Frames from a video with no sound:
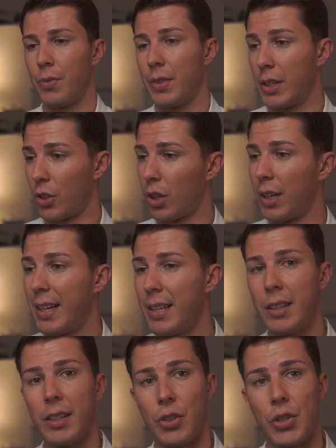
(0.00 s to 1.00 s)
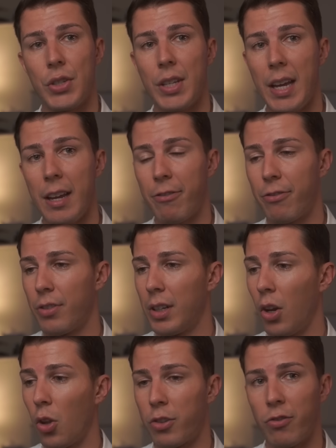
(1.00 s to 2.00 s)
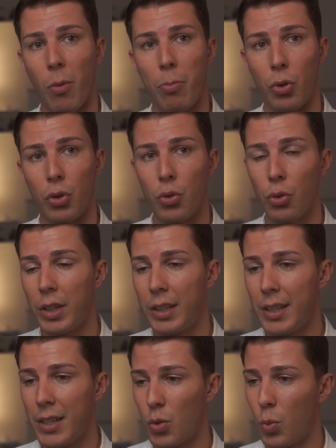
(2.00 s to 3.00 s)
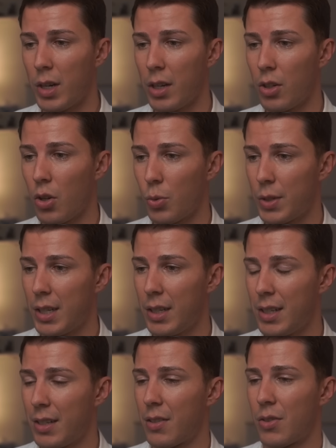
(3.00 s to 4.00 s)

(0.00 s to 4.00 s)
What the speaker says: They're clean, they're safe, a lot of opportunities within those cities.